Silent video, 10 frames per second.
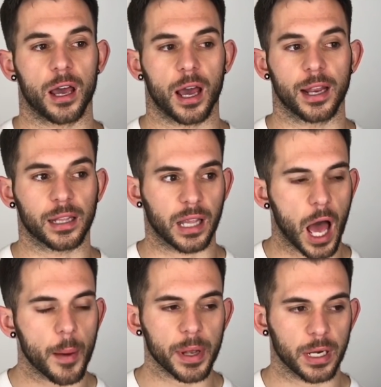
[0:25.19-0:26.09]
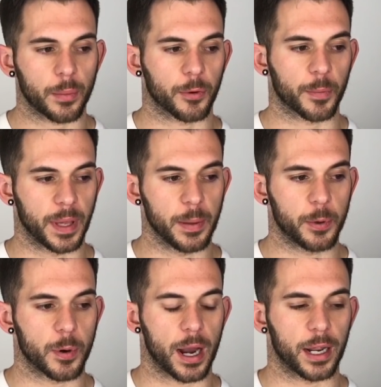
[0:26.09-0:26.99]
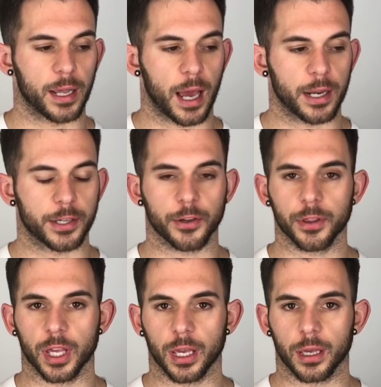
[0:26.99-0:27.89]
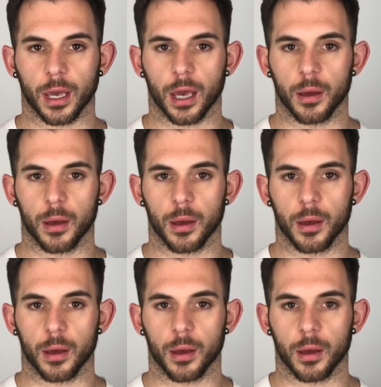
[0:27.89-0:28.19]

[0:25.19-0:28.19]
an alarming number of people, and I don't think